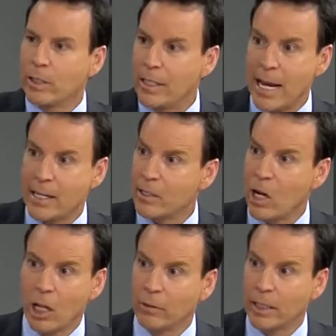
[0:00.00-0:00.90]
to dentists
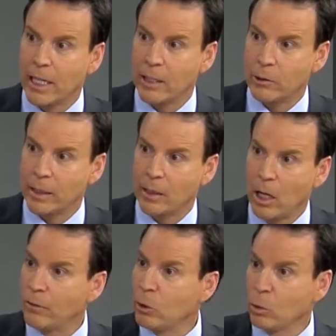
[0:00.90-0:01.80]
all over the country,
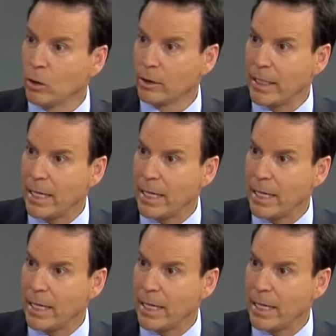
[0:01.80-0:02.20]
all over the world, I guess.